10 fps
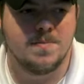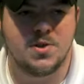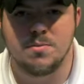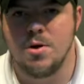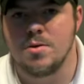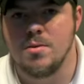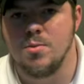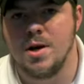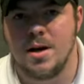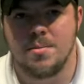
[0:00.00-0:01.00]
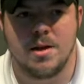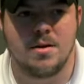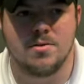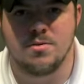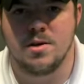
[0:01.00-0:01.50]
smoke them when I
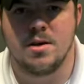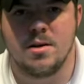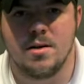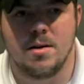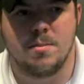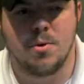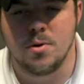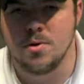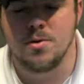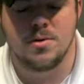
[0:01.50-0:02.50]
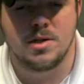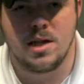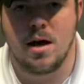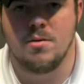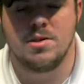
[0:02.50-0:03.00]
plan on drinking a porter or a
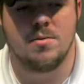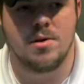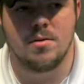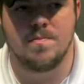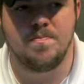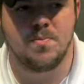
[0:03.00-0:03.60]
stout, something